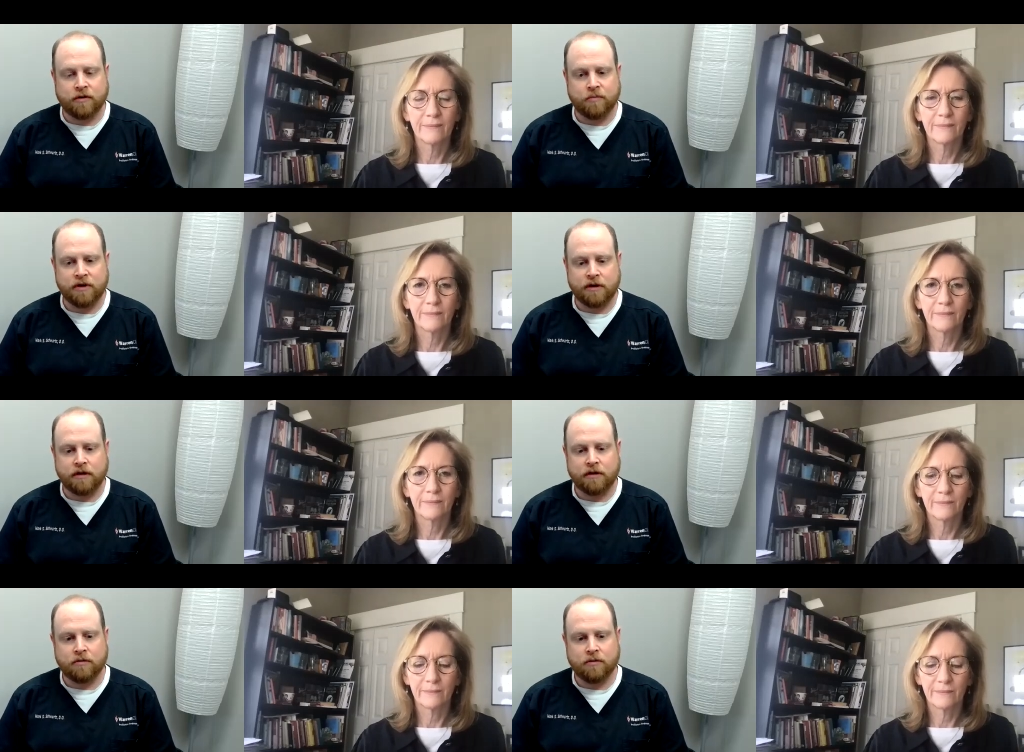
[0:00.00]
Speaker 1: to be
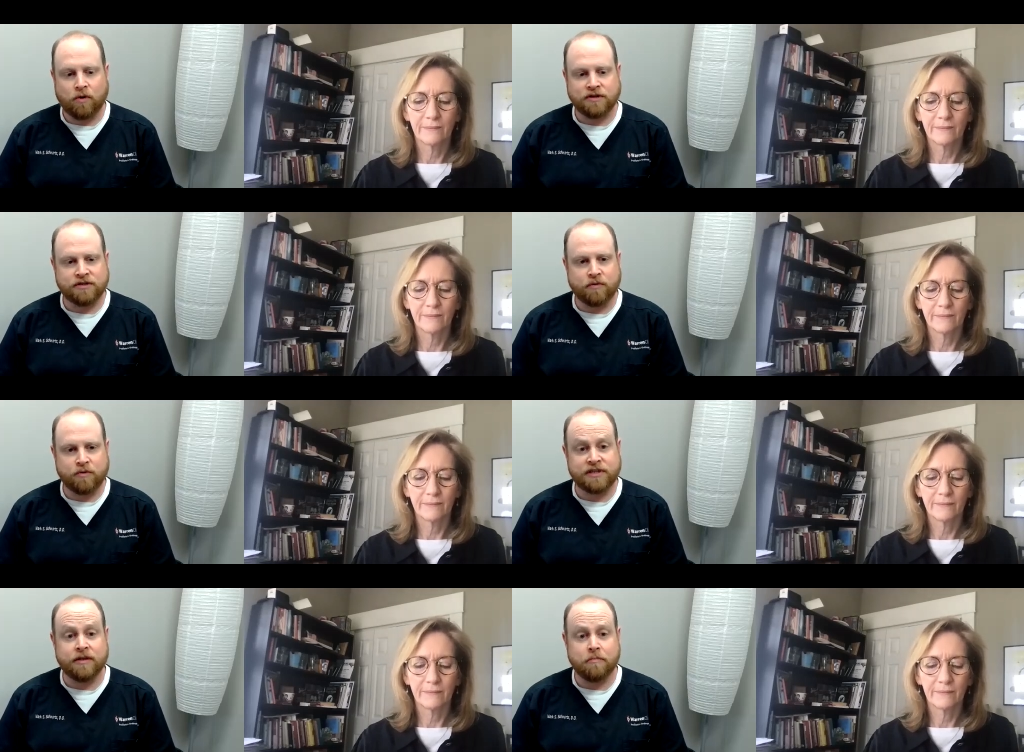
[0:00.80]
the ones that we
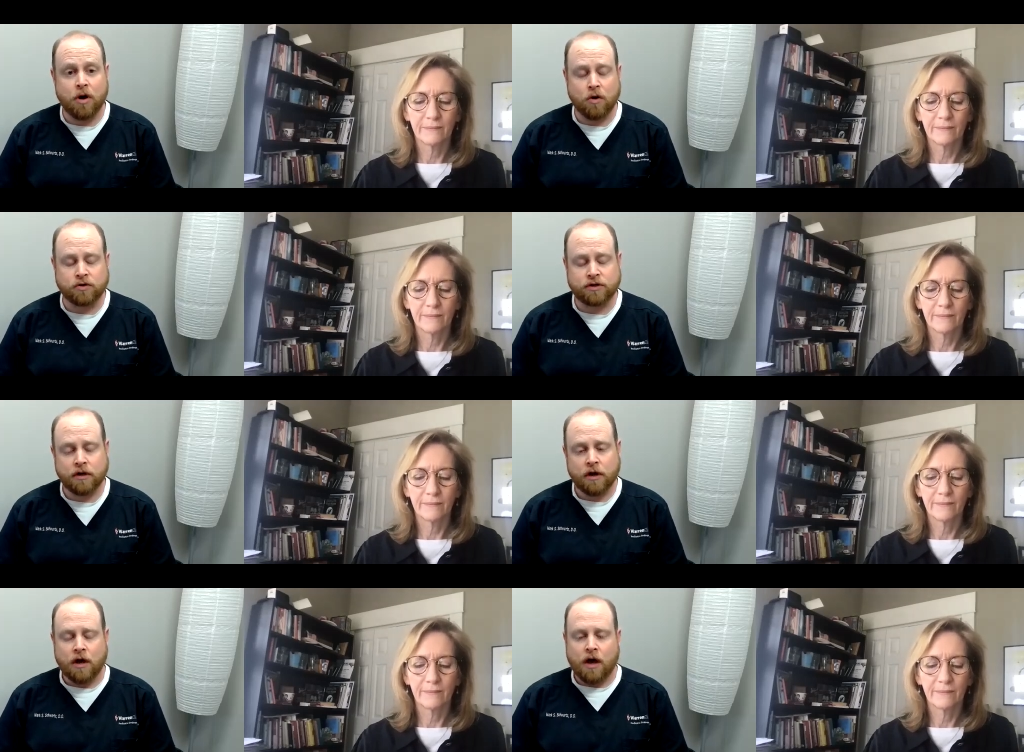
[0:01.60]
see the most.
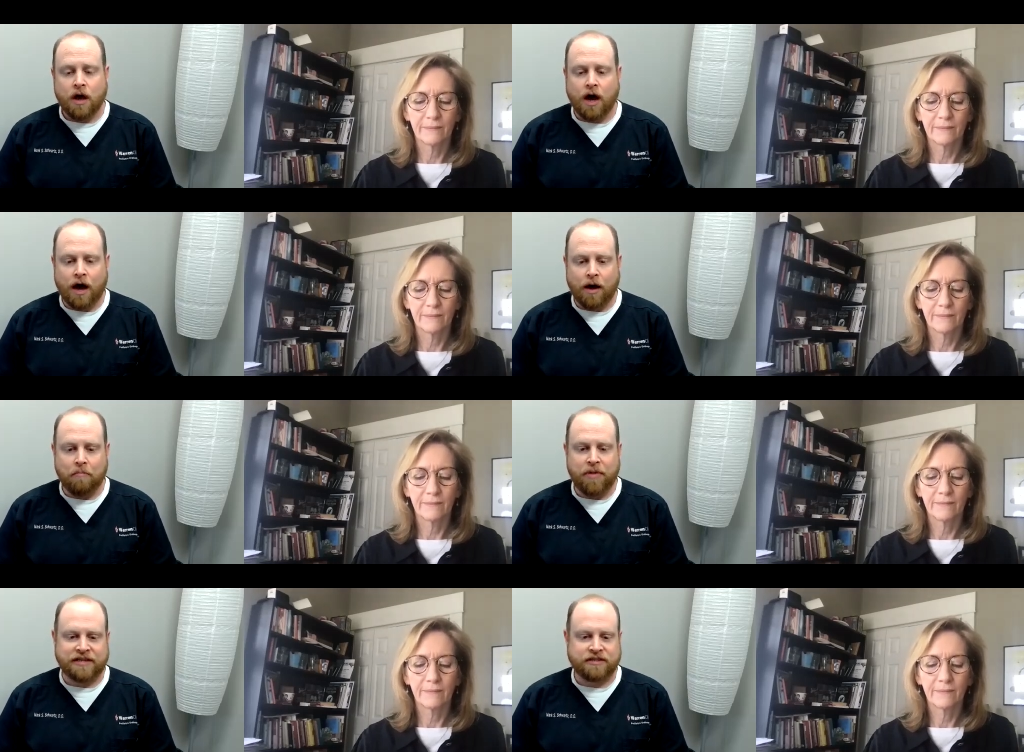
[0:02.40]
Um,
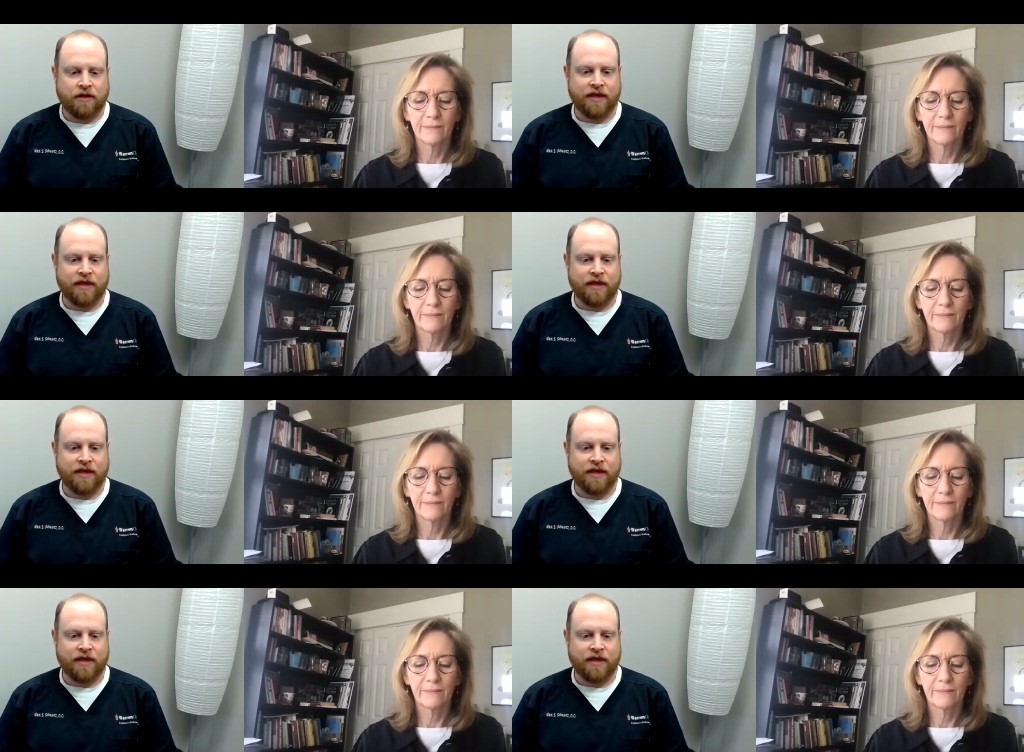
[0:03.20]
based on the